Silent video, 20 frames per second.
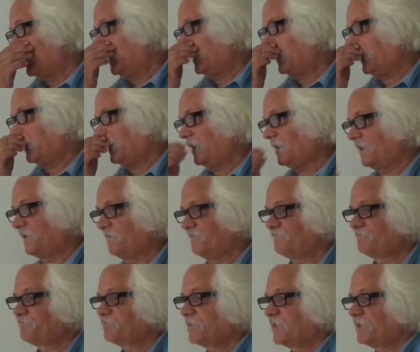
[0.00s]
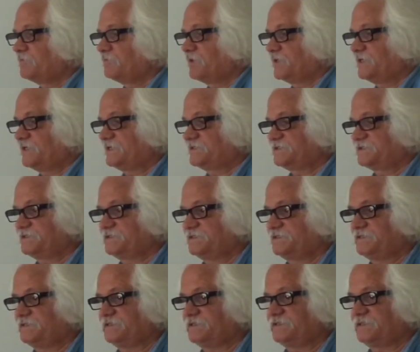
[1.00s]
But it's
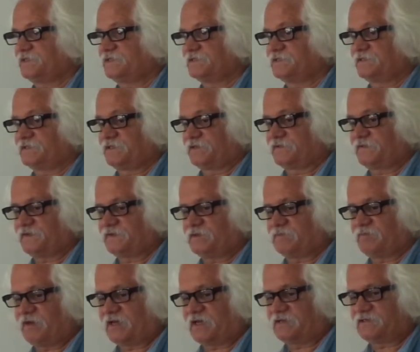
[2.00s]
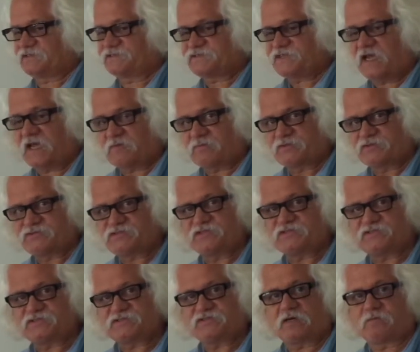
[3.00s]
the thing about establishing
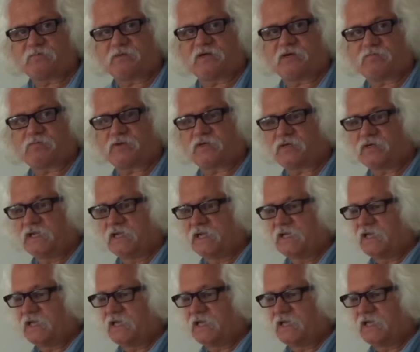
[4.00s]
some number.